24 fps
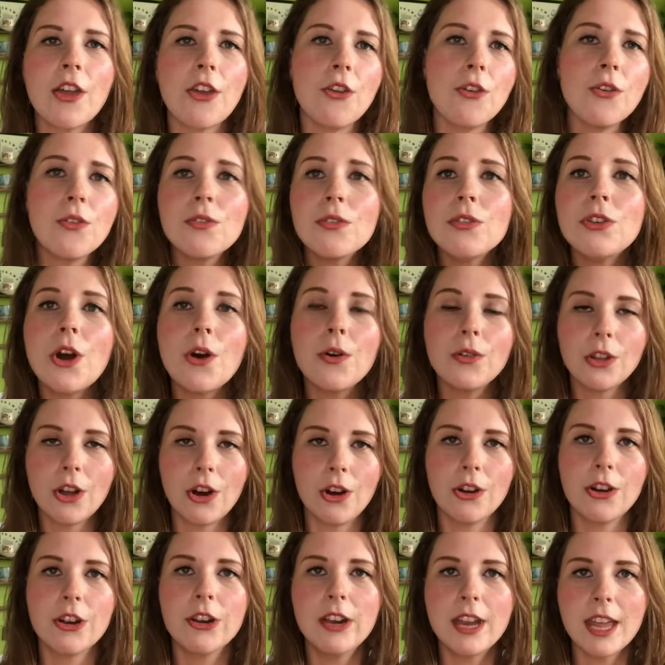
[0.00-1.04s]
you no
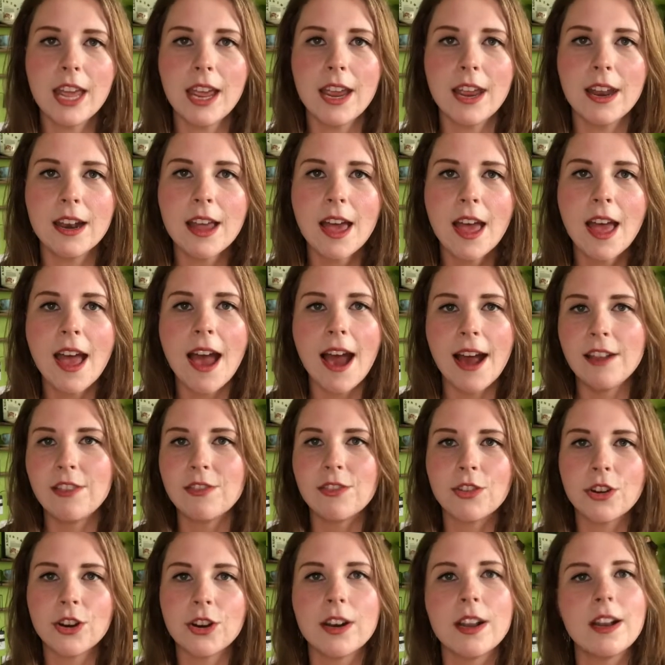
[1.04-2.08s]
longer need and
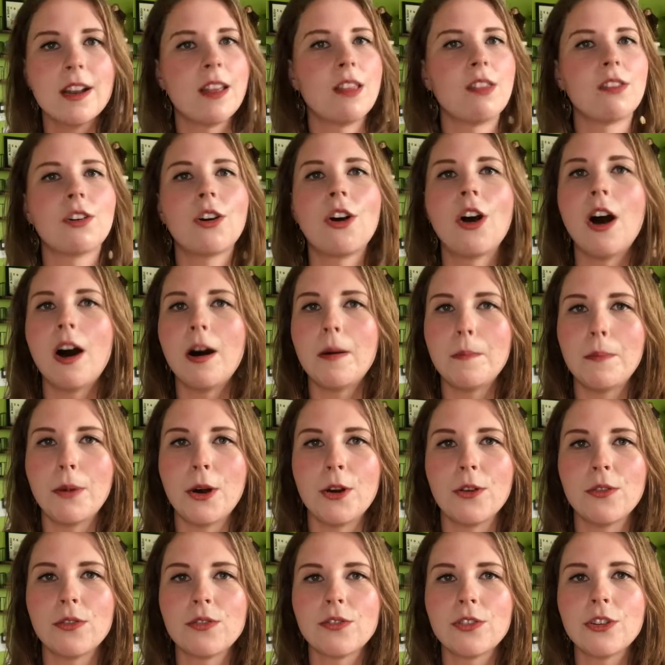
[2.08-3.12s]
turn it into
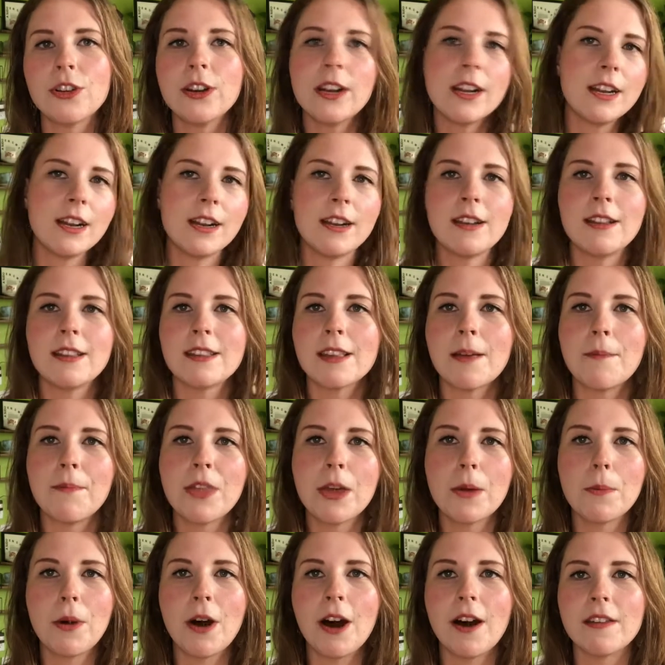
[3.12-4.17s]
compost, turn it into
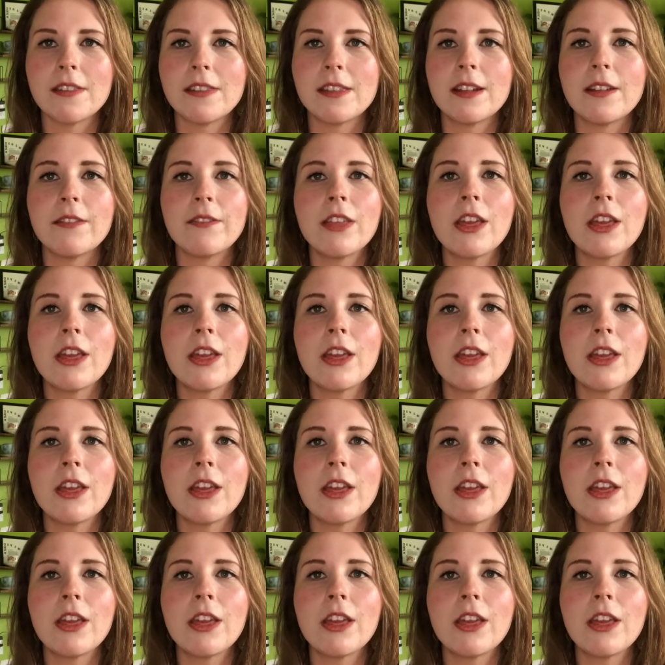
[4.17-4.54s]
something positive.